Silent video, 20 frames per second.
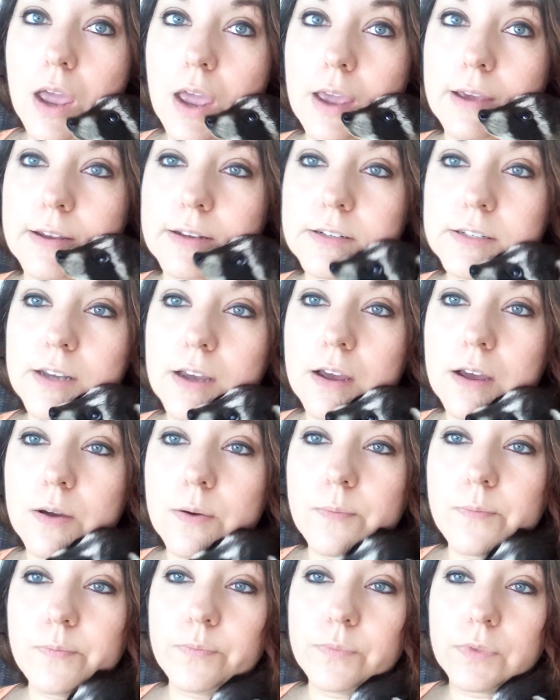And
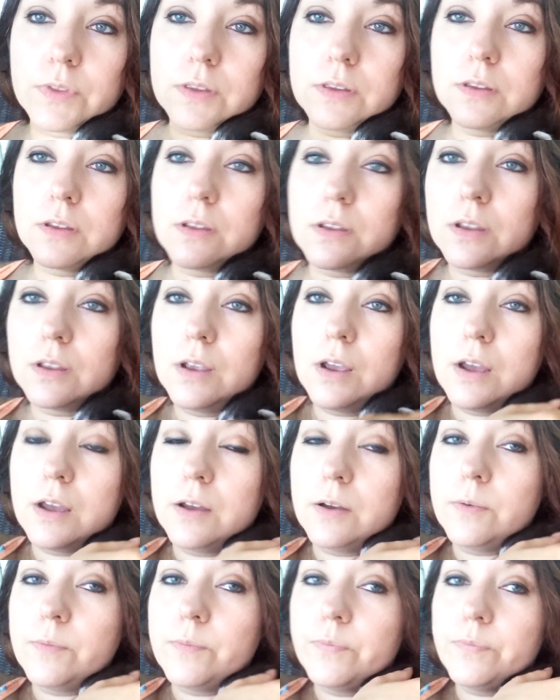um,
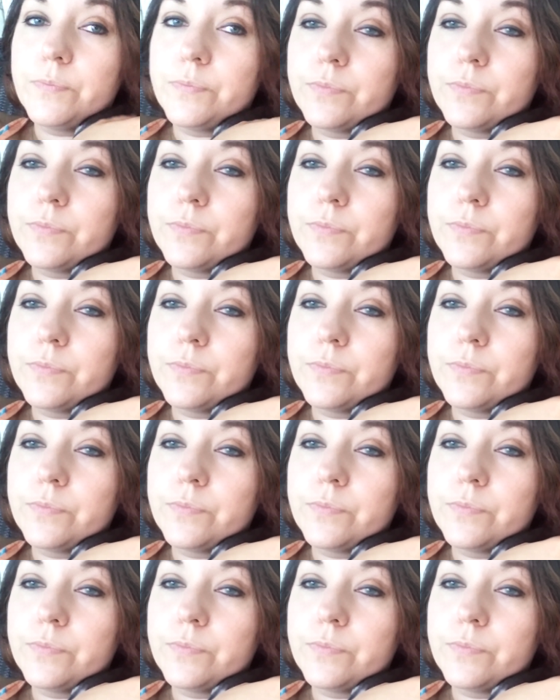uh,